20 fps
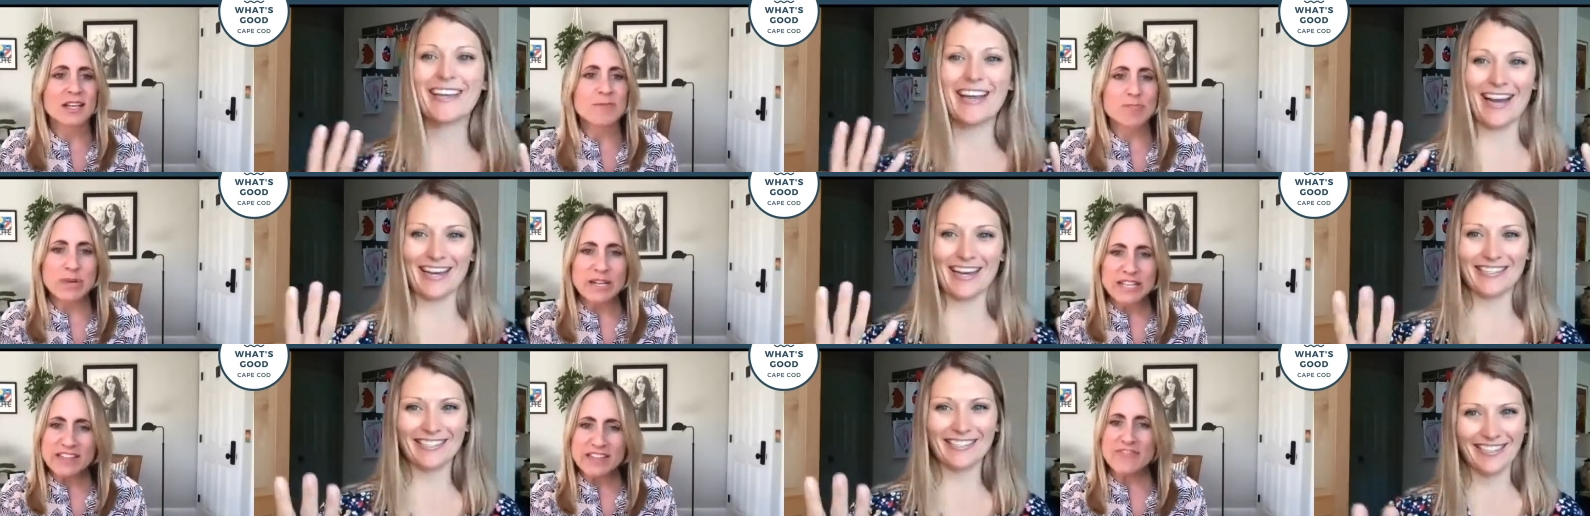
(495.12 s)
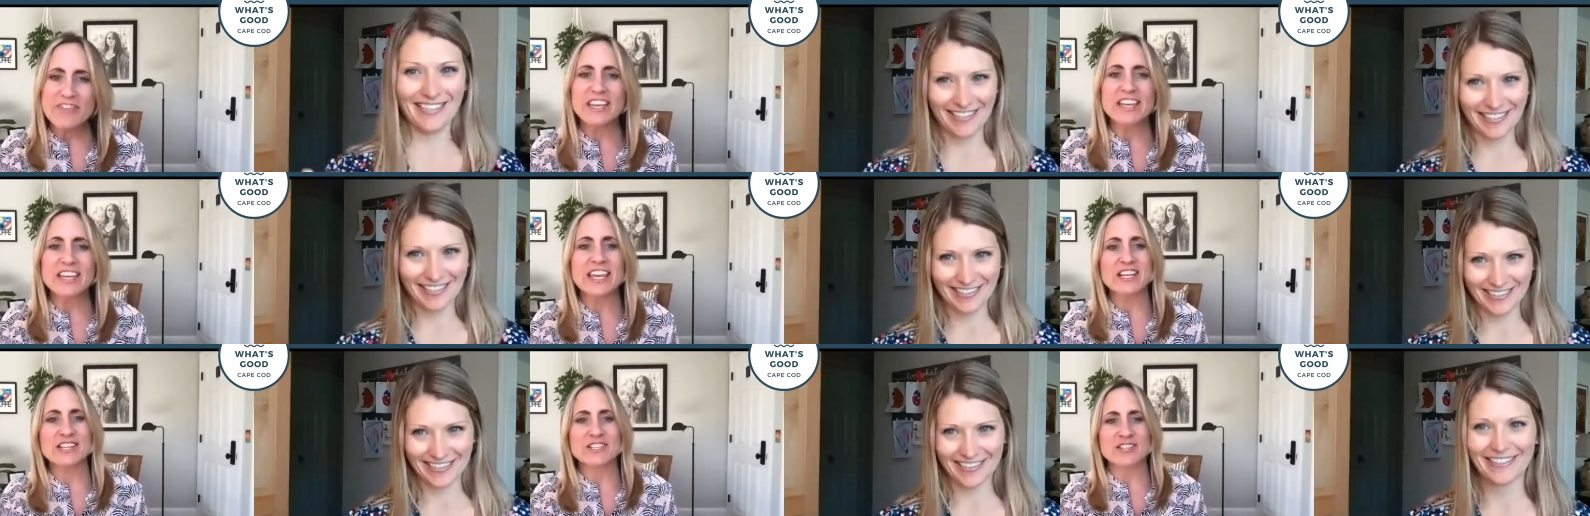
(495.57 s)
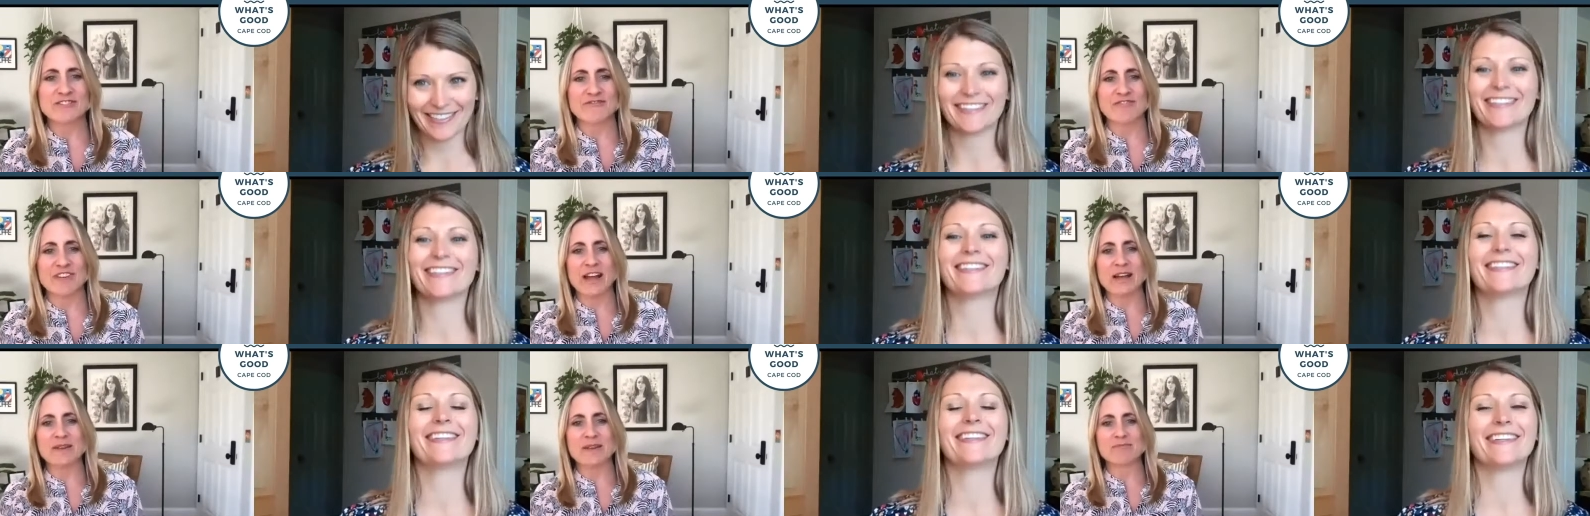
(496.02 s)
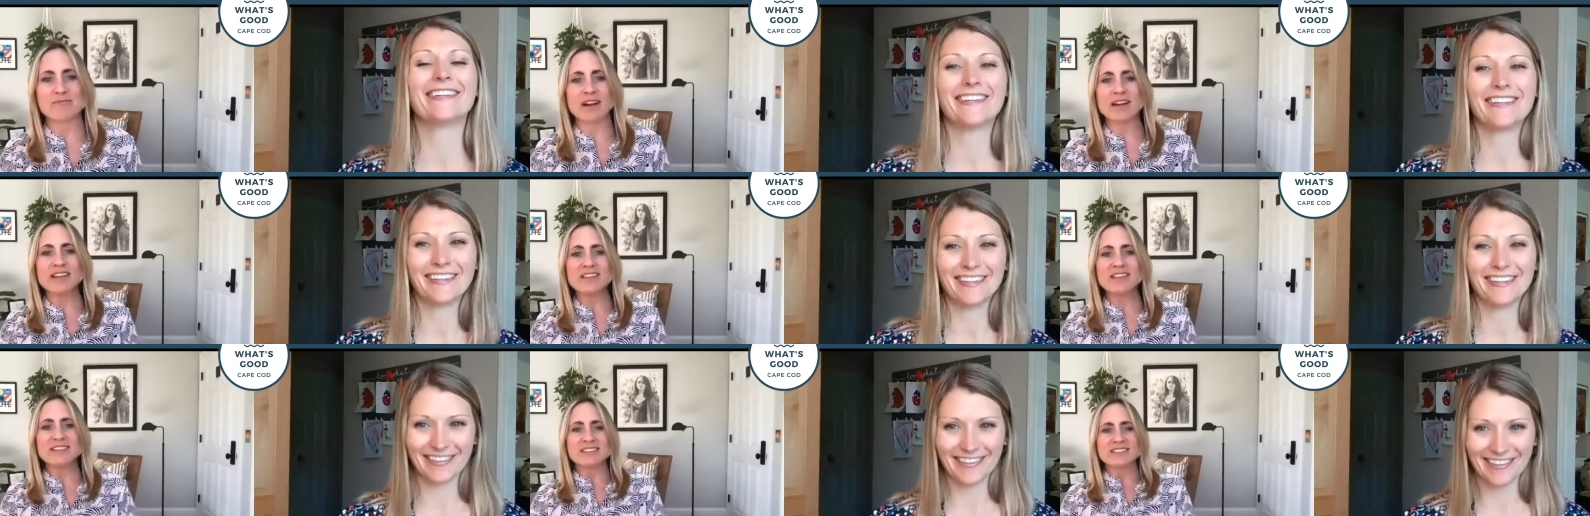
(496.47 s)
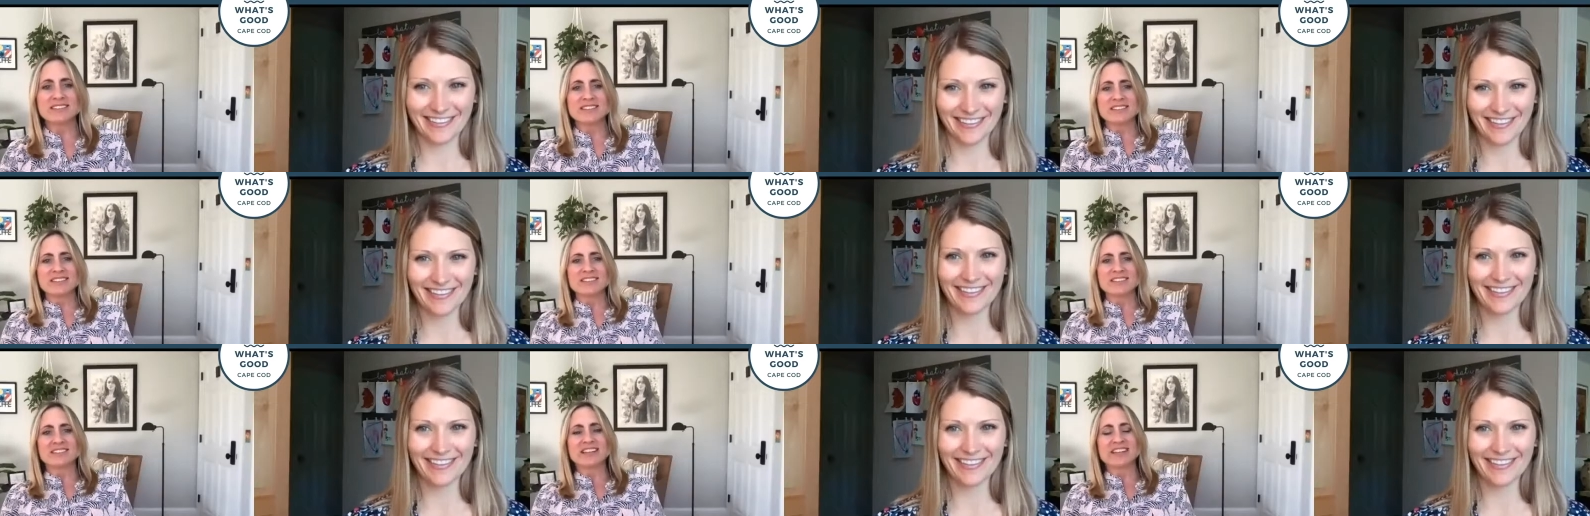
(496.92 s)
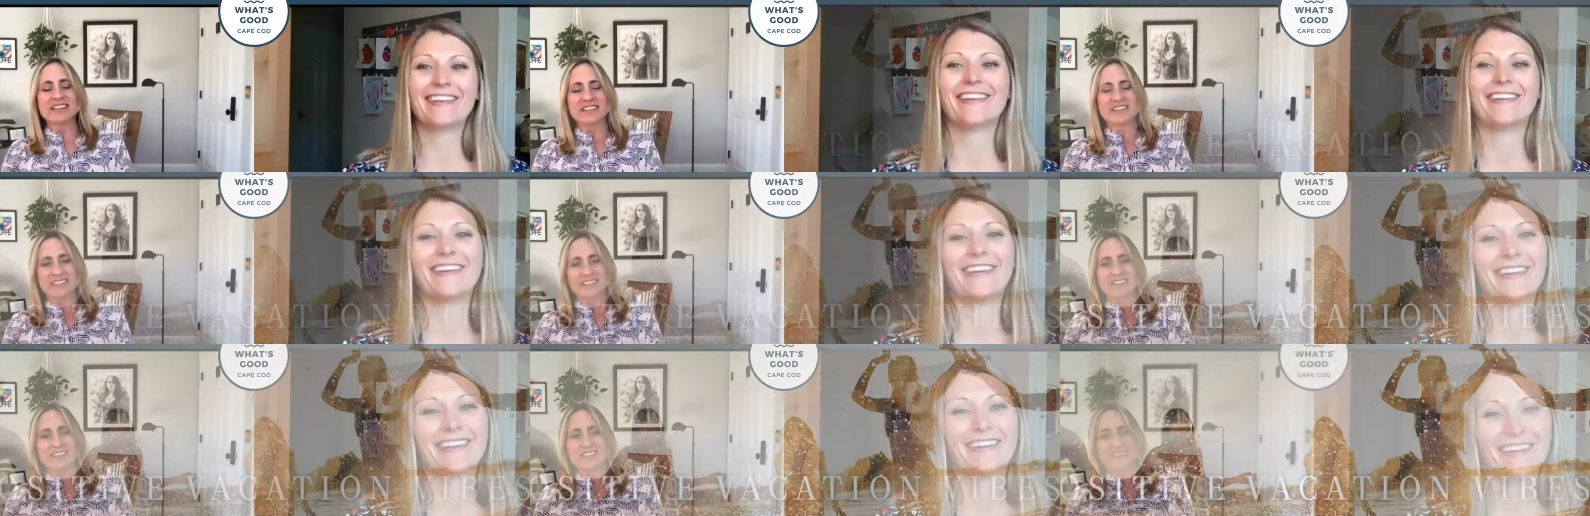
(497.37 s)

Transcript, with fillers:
Speaker 1: Yes. Bring the vacation vibe, right? Like